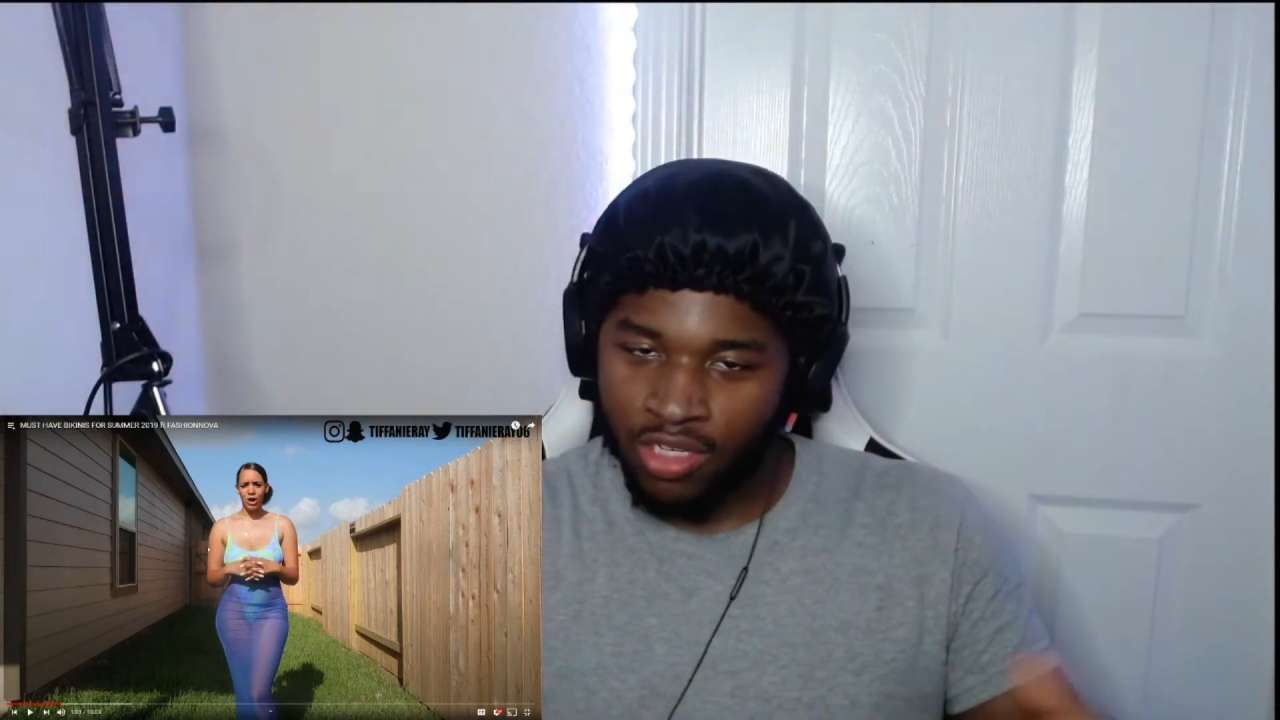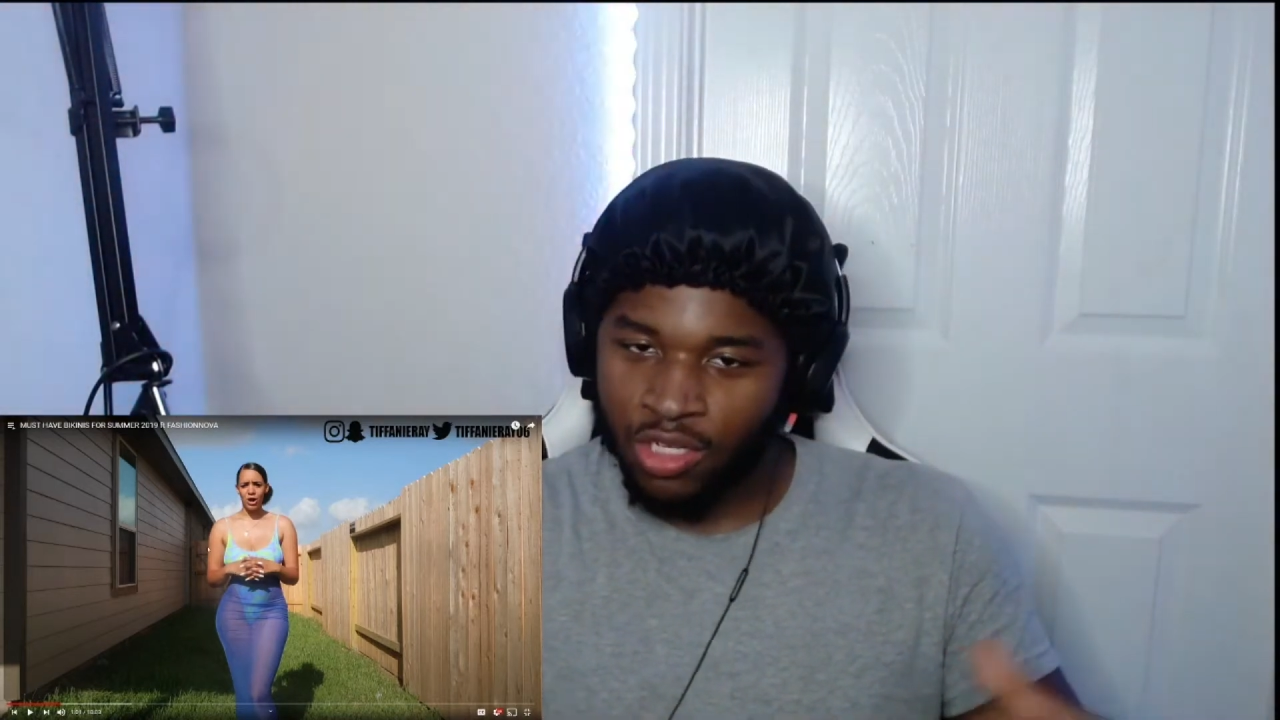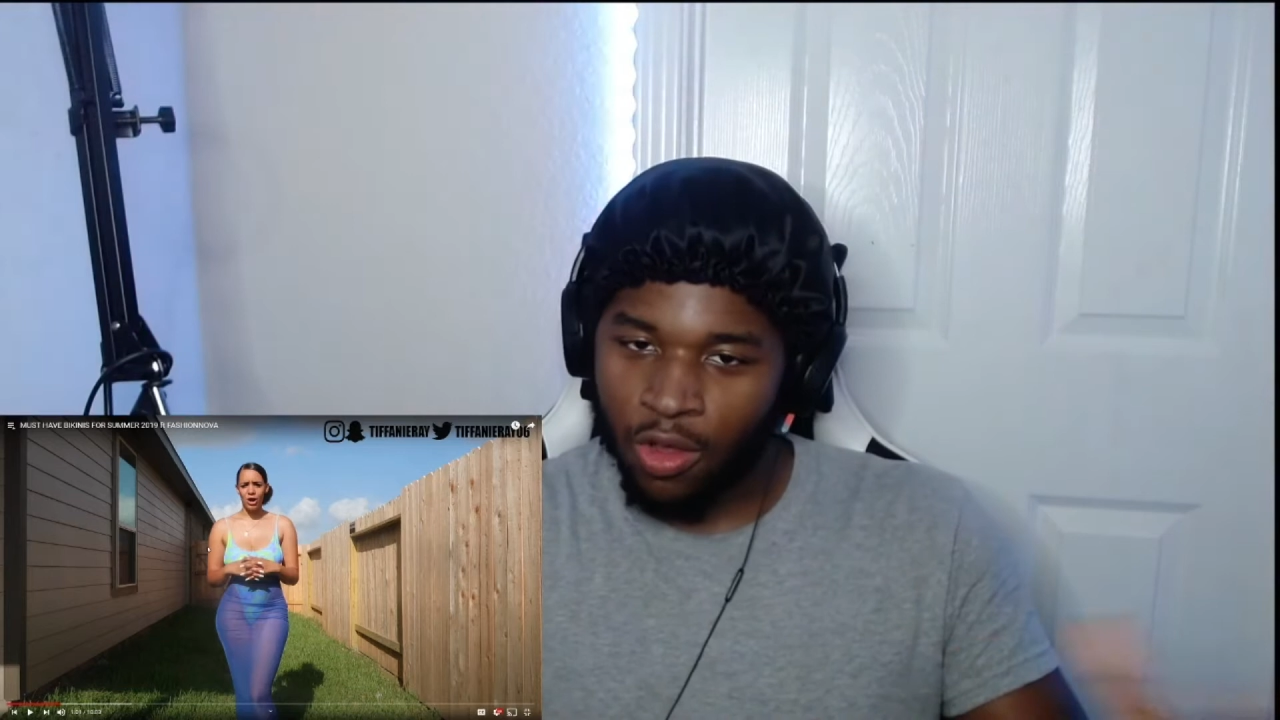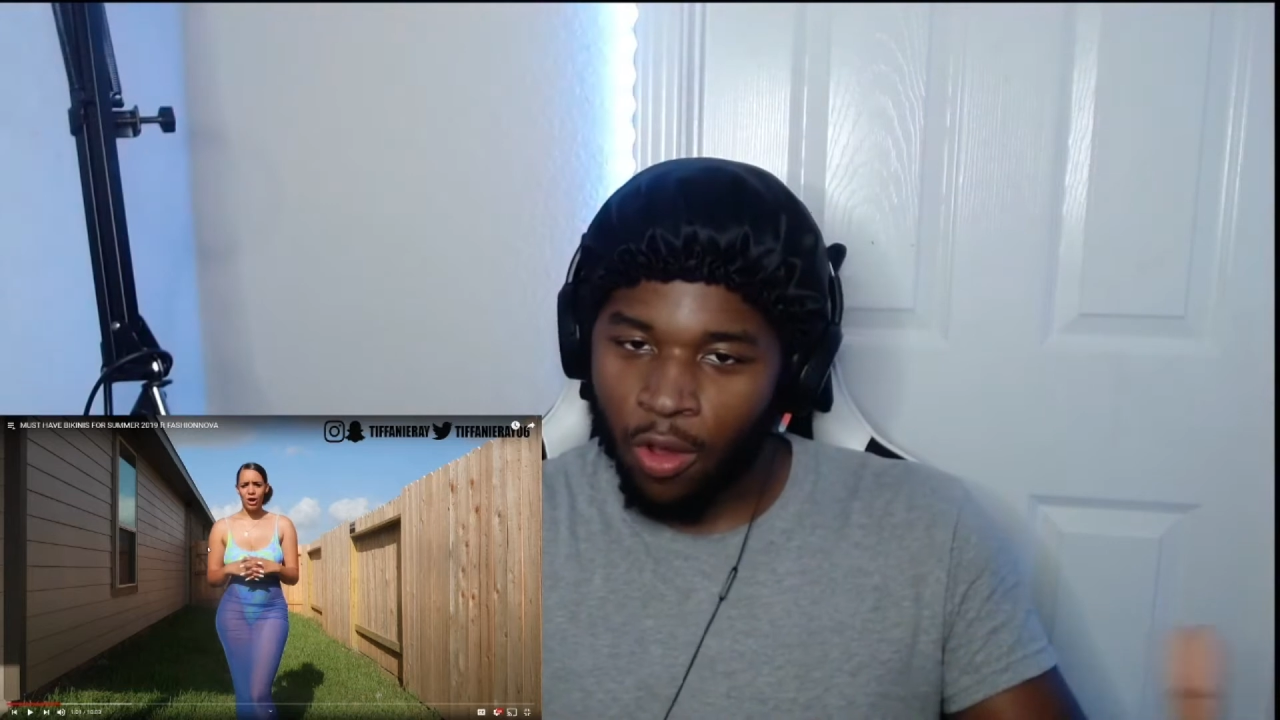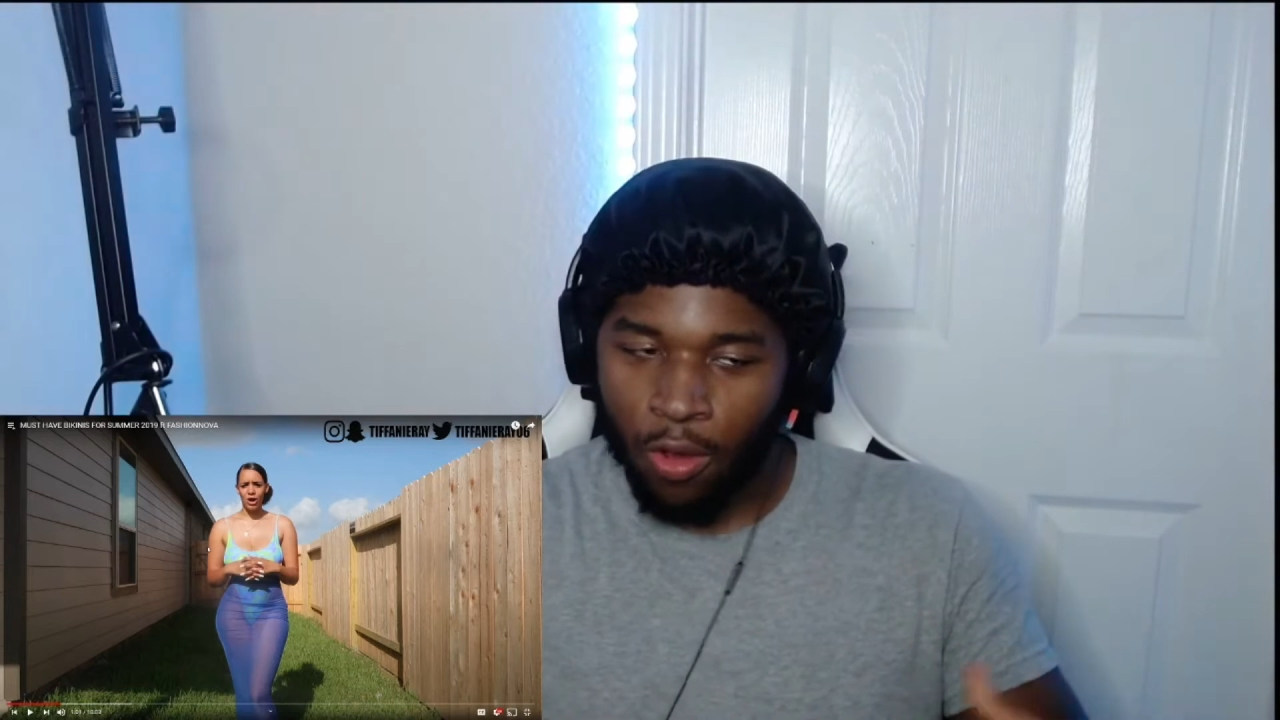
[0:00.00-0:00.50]

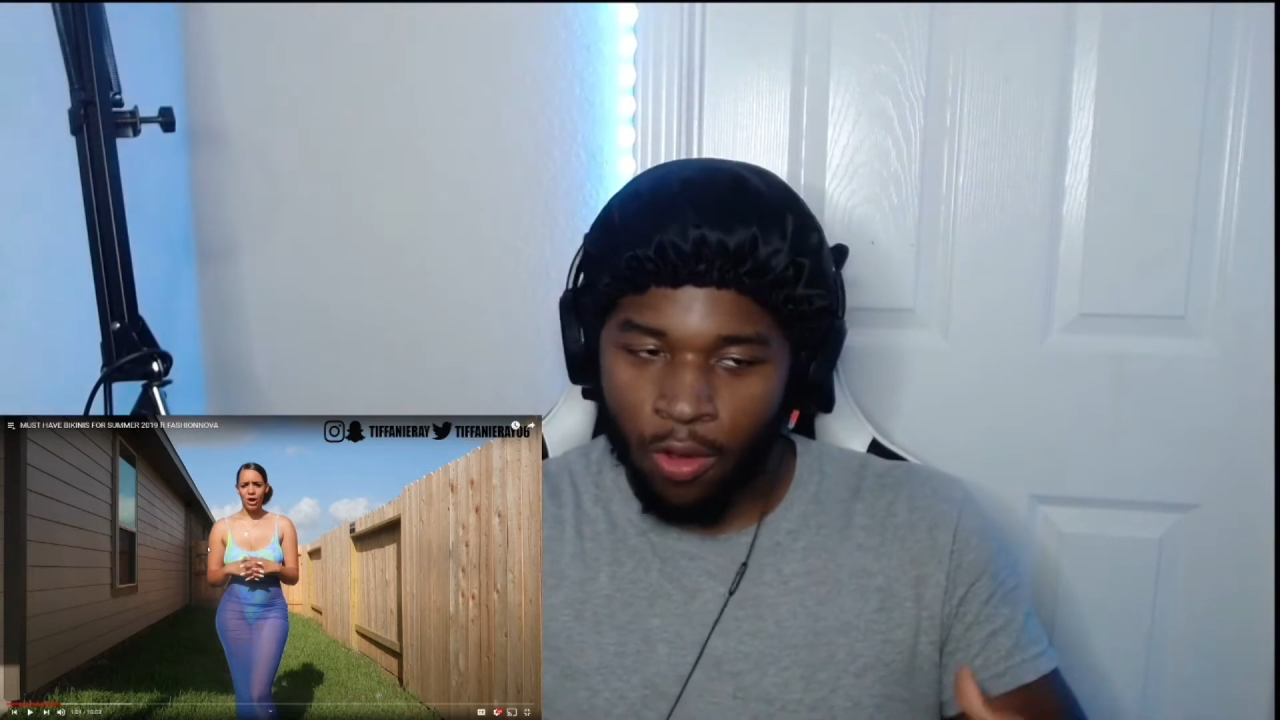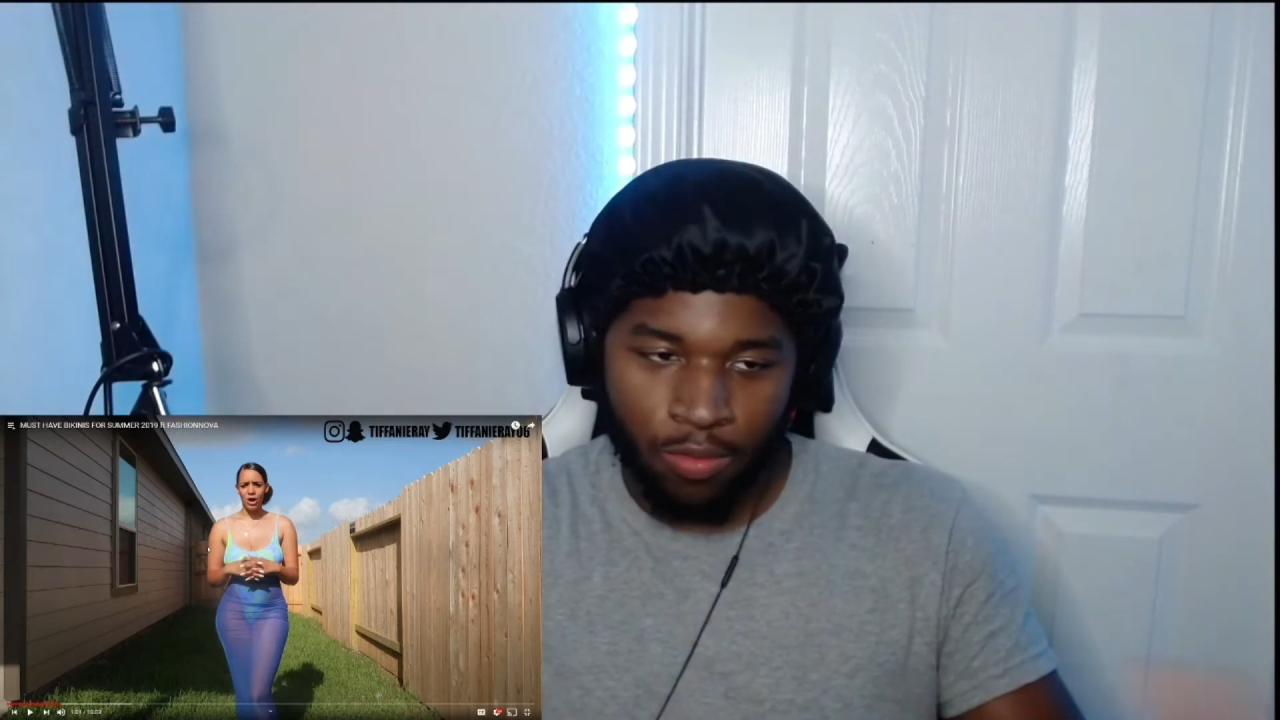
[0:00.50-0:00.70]
saw